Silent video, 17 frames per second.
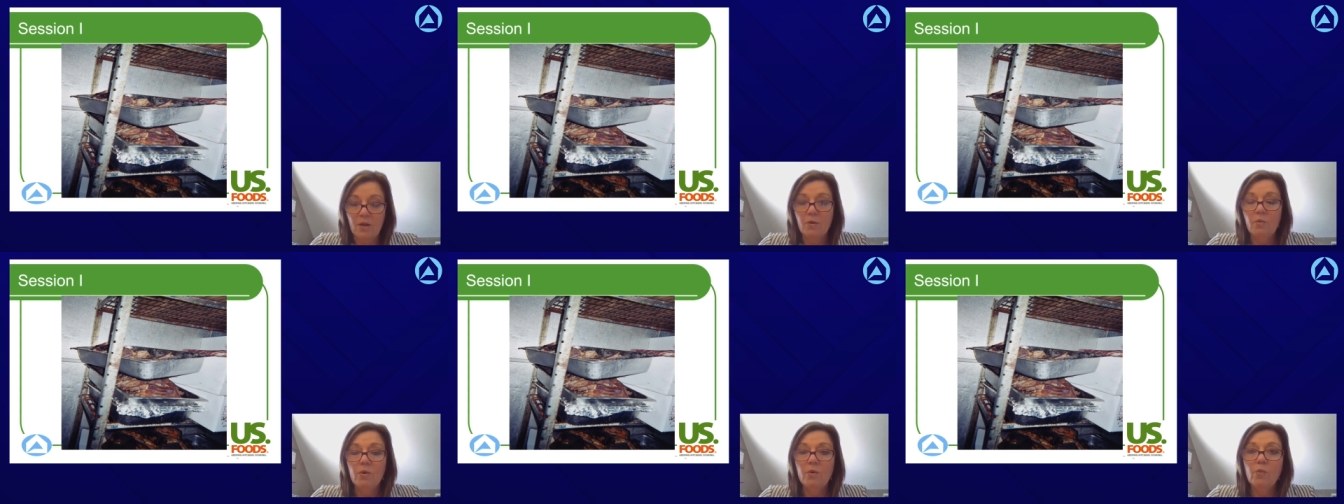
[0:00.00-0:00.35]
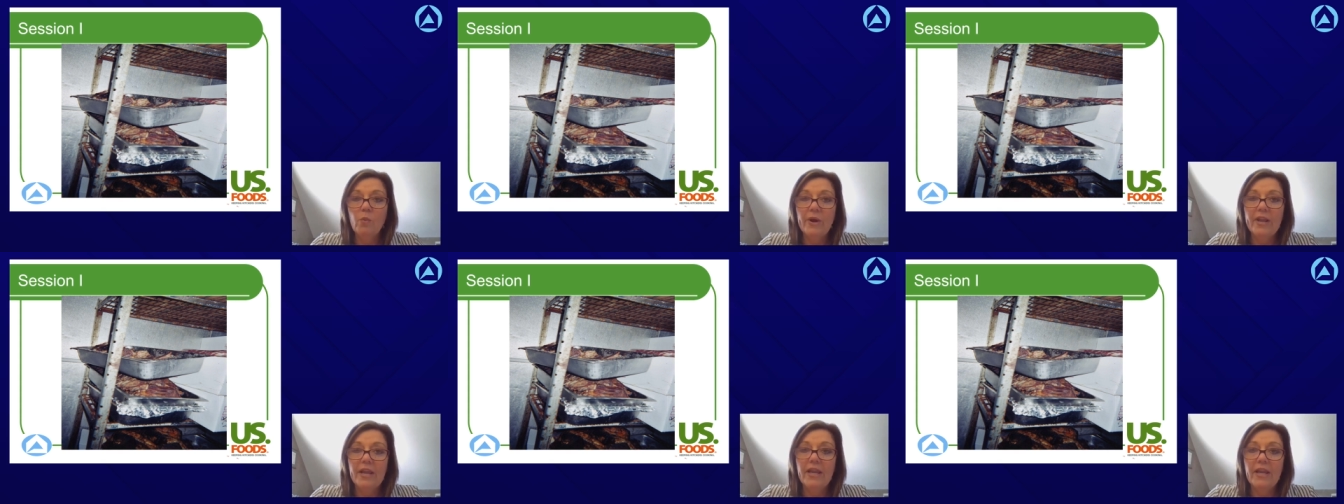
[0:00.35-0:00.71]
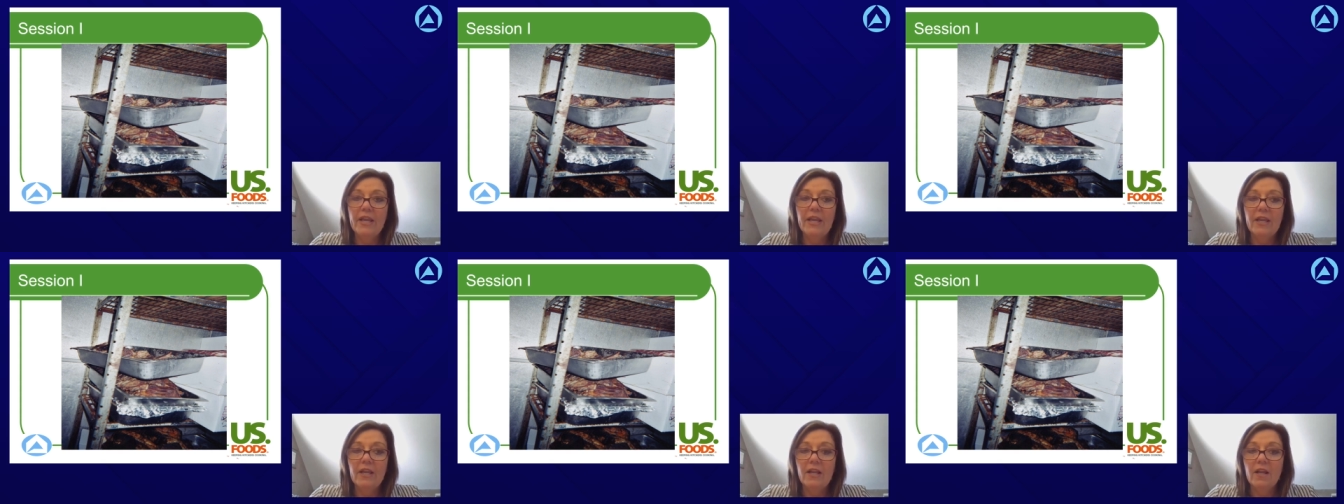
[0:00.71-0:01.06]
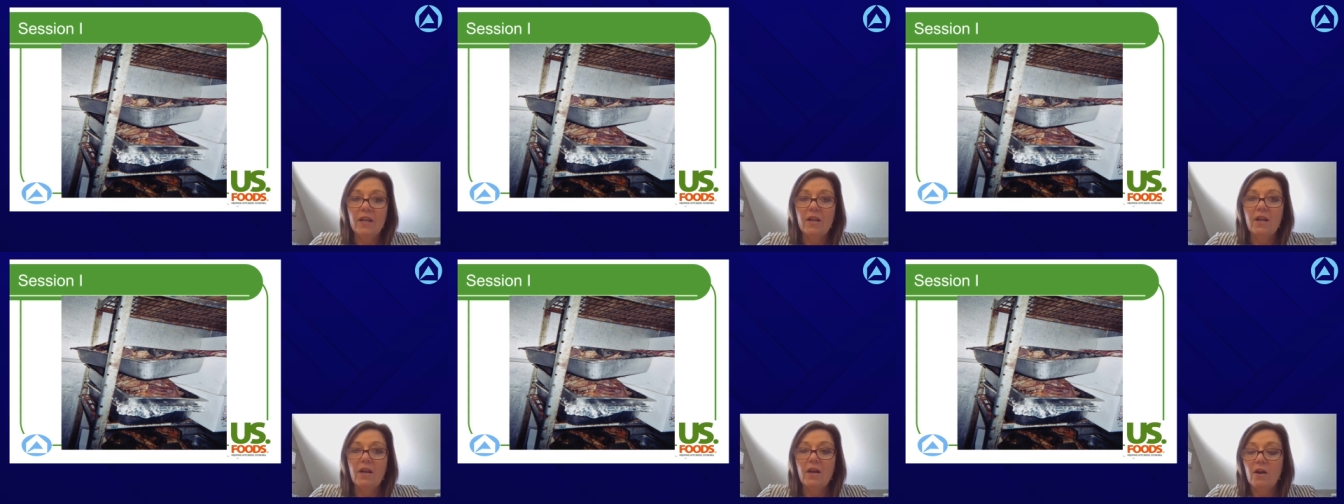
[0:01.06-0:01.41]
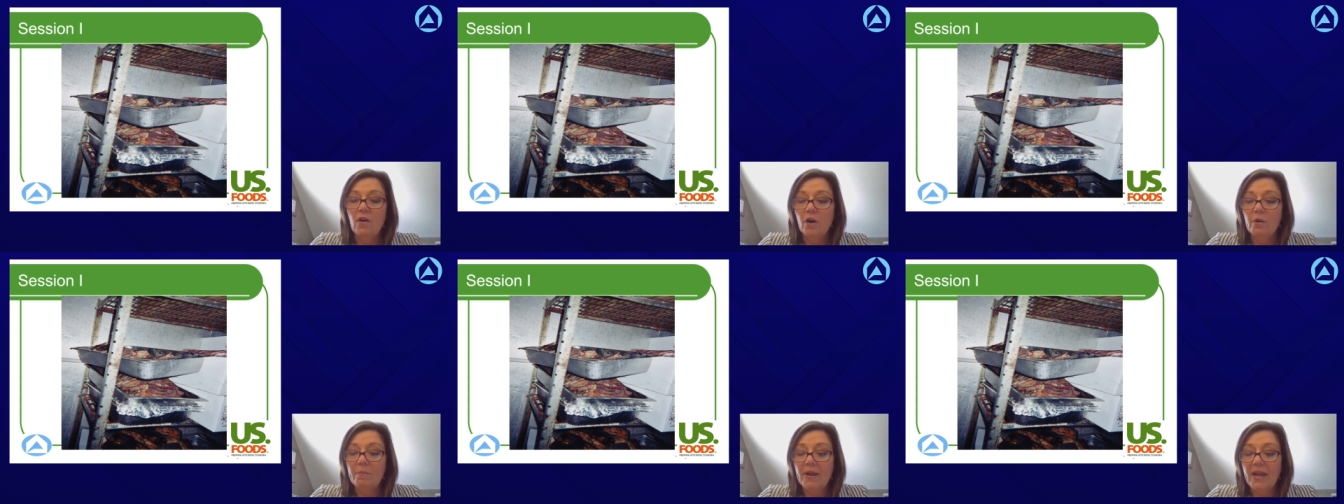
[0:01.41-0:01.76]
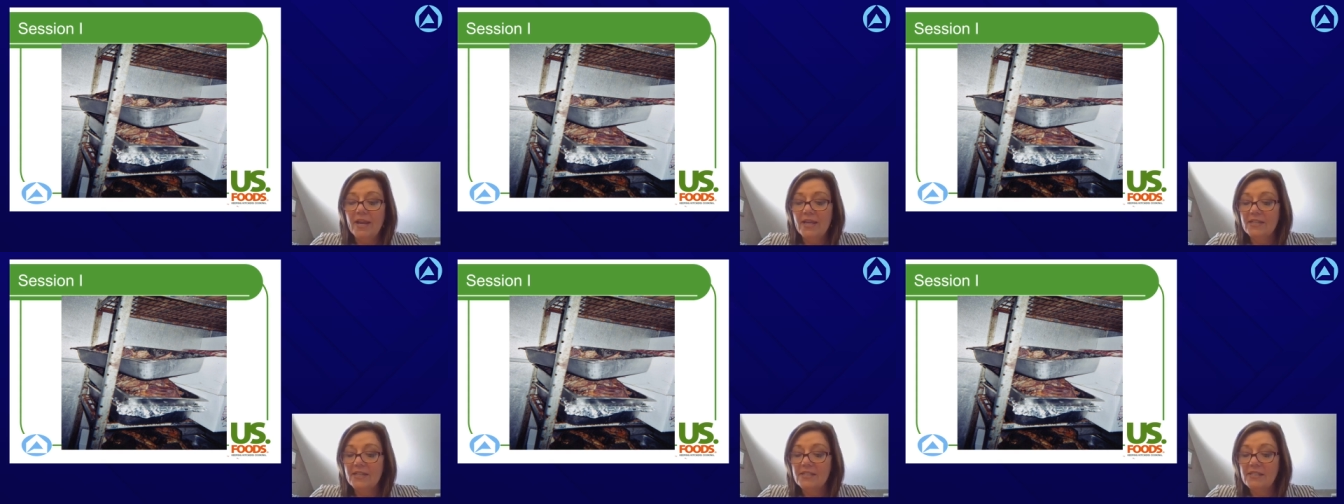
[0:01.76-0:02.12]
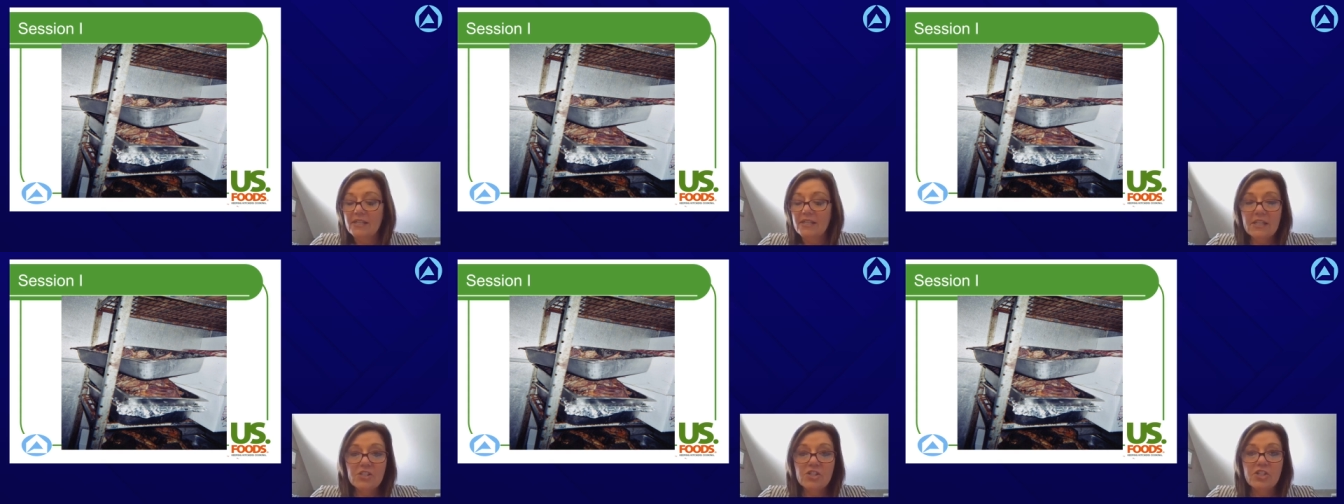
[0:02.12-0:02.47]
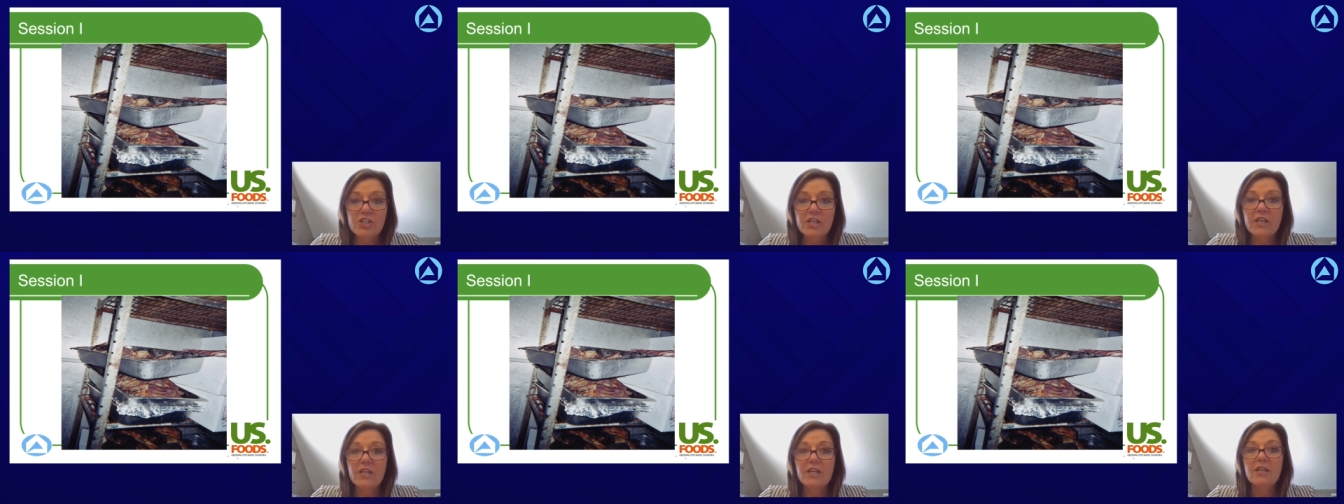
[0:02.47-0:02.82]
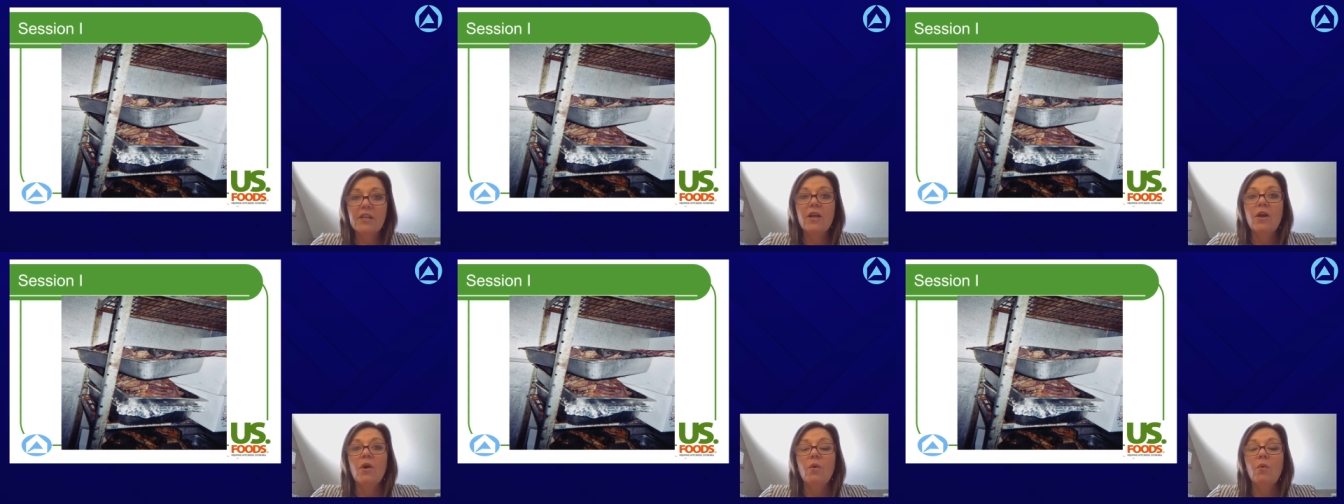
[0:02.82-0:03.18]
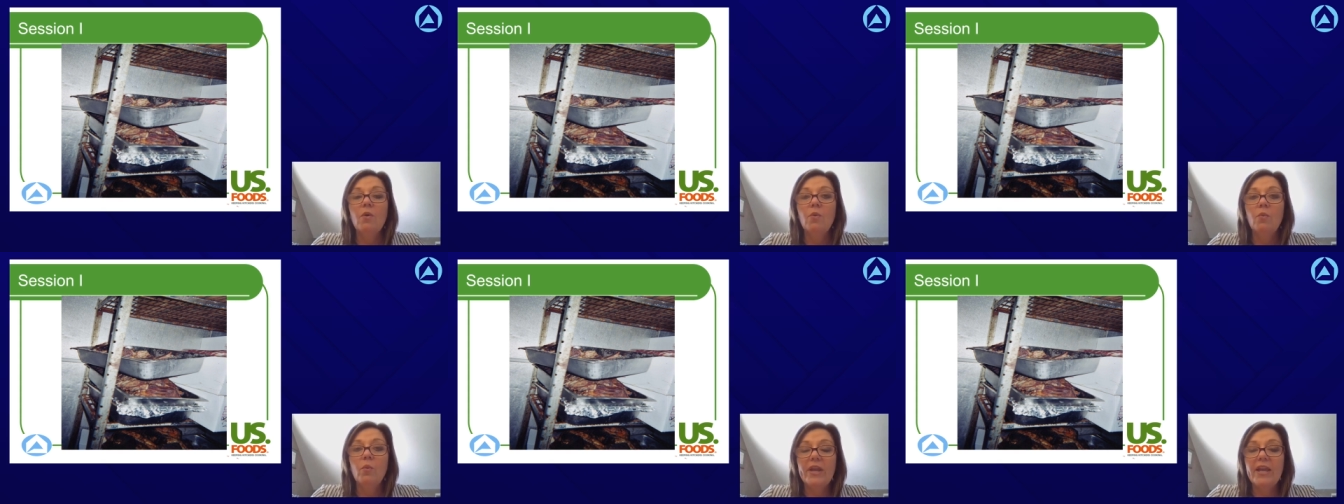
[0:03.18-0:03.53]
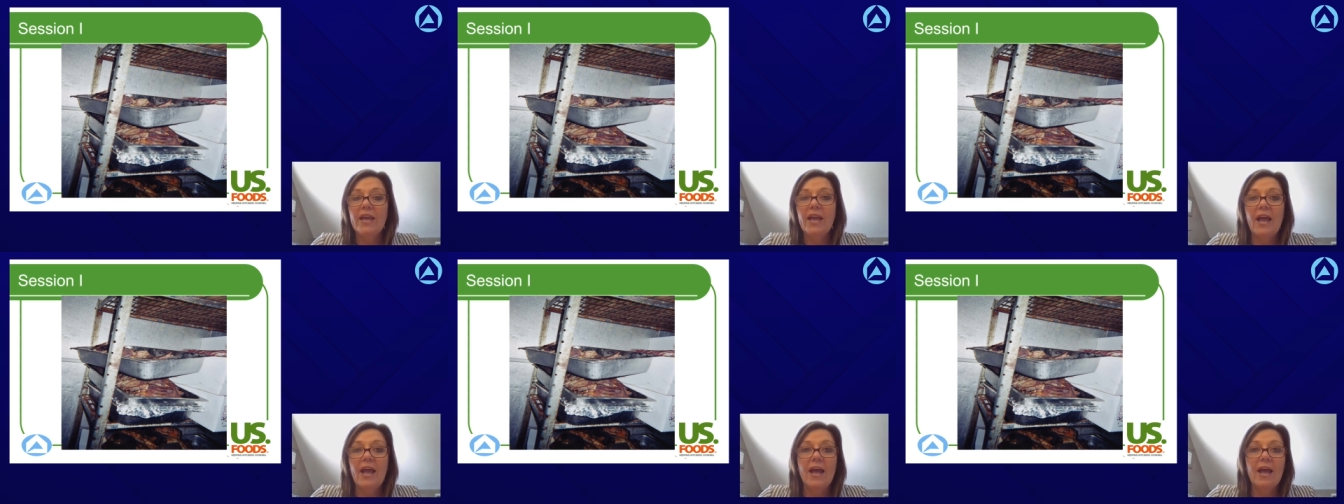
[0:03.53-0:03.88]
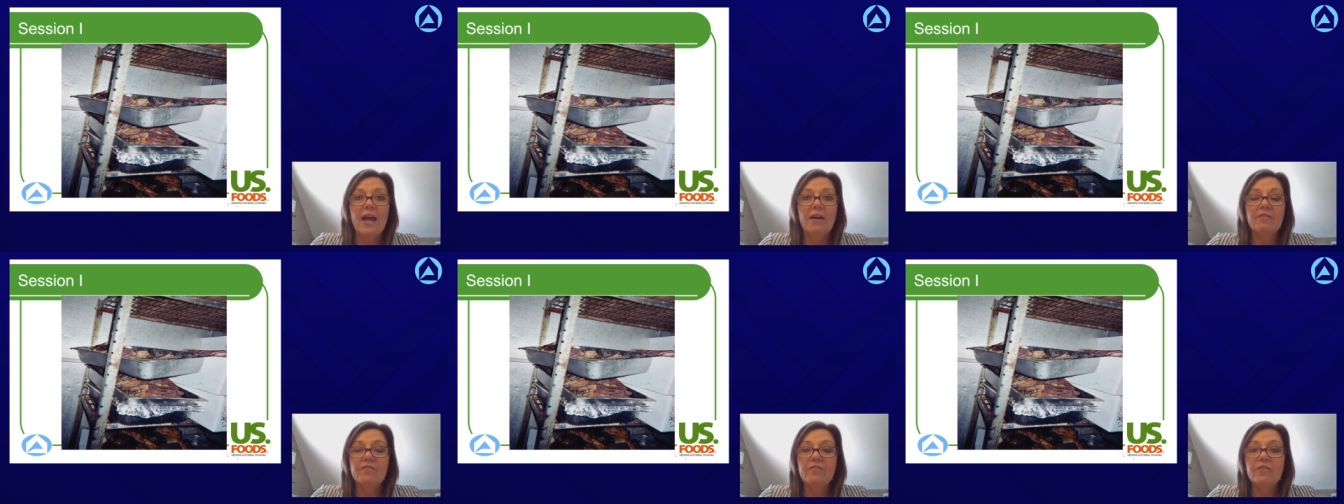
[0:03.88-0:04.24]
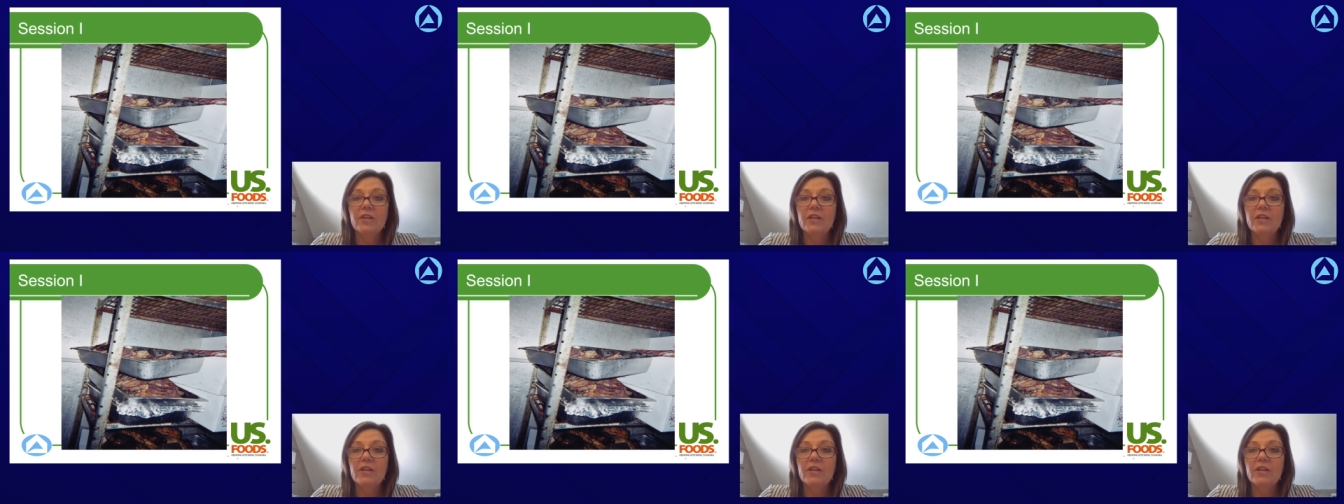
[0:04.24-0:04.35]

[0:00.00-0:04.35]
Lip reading: when we aren't paying attention, when we have